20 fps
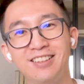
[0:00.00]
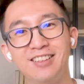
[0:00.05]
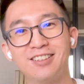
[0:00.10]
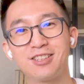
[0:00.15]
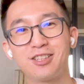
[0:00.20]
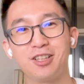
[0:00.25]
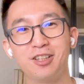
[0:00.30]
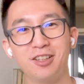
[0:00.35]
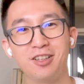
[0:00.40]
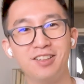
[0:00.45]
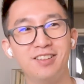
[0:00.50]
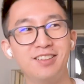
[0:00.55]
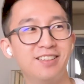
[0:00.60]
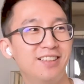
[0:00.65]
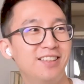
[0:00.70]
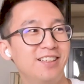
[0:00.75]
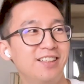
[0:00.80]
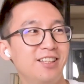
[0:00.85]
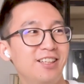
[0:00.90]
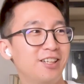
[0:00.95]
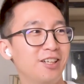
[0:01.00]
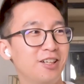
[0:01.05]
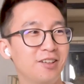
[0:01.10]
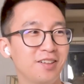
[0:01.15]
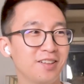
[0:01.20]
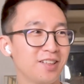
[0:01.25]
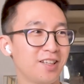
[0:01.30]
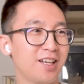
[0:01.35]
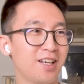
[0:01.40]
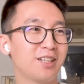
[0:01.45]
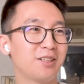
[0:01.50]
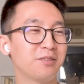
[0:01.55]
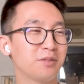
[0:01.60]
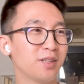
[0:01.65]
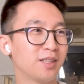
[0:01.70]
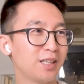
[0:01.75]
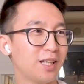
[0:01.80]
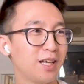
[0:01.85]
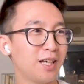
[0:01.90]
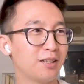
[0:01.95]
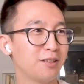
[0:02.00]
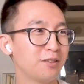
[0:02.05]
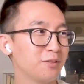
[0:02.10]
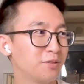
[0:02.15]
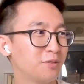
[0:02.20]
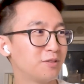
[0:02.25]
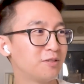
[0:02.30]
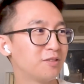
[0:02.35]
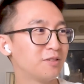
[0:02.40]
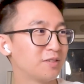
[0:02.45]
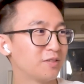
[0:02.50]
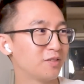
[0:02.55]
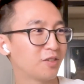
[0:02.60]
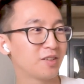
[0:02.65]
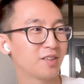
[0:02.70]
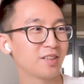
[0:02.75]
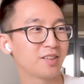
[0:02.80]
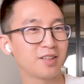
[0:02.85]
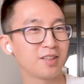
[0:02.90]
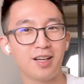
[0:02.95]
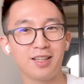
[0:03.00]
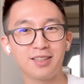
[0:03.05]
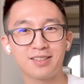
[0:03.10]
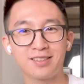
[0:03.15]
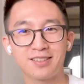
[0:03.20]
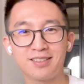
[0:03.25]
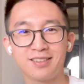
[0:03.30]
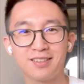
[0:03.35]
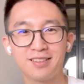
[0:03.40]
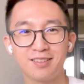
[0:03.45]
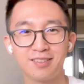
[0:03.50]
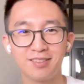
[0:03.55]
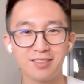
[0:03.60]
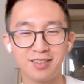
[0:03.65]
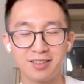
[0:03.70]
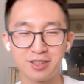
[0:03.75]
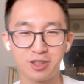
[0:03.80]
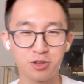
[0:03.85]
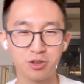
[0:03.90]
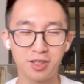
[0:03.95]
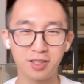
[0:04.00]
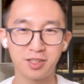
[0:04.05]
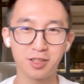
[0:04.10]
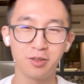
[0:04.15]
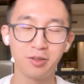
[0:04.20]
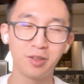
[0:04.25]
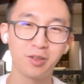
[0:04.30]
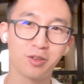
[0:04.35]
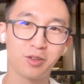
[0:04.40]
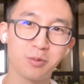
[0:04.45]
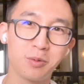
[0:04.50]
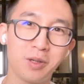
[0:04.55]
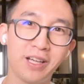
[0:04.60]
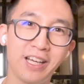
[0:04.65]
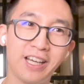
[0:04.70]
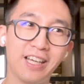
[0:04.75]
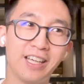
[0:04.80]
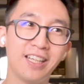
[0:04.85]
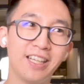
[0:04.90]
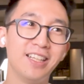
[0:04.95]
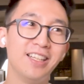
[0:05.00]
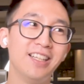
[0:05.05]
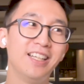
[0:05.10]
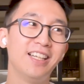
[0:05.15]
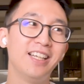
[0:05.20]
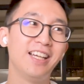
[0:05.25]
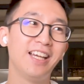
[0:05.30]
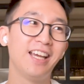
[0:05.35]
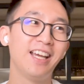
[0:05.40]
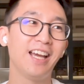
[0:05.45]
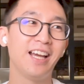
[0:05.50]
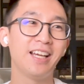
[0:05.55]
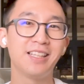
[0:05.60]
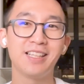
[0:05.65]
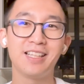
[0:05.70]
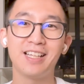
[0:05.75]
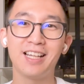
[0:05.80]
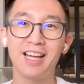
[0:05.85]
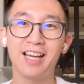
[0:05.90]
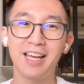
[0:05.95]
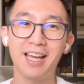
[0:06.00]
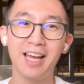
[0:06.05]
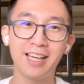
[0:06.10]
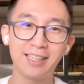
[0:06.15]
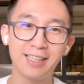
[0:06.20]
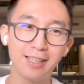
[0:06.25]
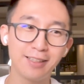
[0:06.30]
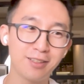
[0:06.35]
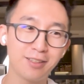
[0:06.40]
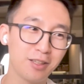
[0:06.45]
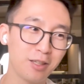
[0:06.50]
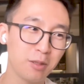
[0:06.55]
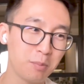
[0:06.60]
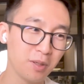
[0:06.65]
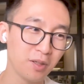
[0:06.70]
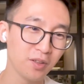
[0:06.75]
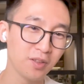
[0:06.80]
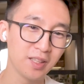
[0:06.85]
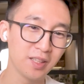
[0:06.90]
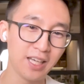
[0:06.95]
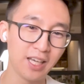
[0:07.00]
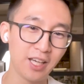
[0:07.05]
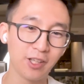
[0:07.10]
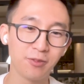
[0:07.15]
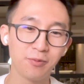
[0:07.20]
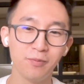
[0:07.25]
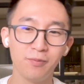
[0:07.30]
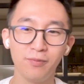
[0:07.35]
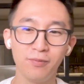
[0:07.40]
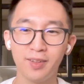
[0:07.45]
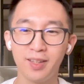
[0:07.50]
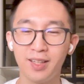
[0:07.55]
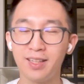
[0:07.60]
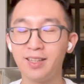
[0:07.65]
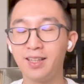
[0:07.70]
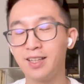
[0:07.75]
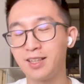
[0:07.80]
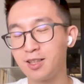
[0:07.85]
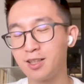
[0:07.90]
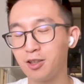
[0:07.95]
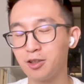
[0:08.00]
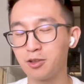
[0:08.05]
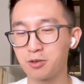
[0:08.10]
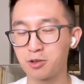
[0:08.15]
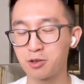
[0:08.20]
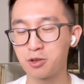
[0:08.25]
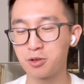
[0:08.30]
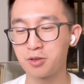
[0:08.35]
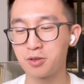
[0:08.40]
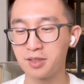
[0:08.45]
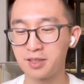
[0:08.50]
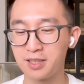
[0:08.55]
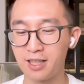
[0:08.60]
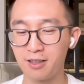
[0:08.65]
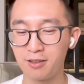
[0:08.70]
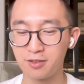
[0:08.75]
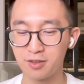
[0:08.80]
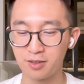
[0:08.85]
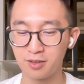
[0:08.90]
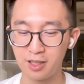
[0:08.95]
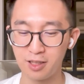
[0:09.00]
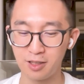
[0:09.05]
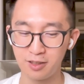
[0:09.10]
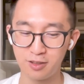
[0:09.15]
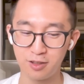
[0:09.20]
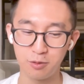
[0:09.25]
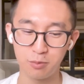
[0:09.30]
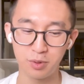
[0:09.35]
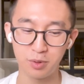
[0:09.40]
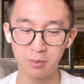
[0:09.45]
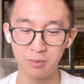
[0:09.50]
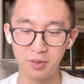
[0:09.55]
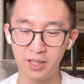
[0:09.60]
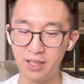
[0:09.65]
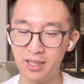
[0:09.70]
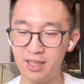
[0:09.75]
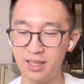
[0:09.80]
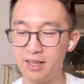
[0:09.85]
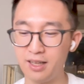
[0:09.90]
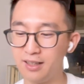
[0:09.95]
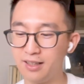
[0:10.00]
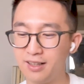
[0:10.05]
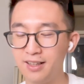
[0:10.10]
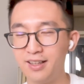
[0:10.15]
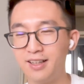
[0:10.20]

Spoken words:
So a lot of thoughts and stress going through my head. And then I get to the building and I call the recruiter down to bring me in.